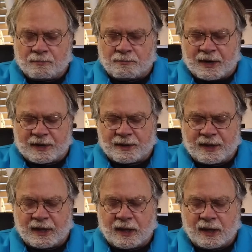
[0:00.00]
But
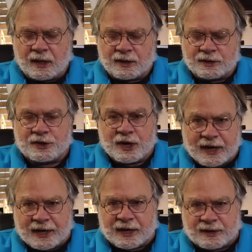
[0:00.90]
the
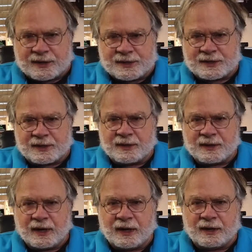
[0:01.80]
genius
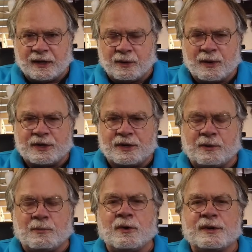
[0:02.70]
in the
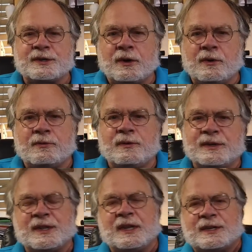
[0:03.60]
original Morse code
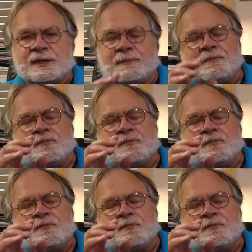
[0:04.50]
was this.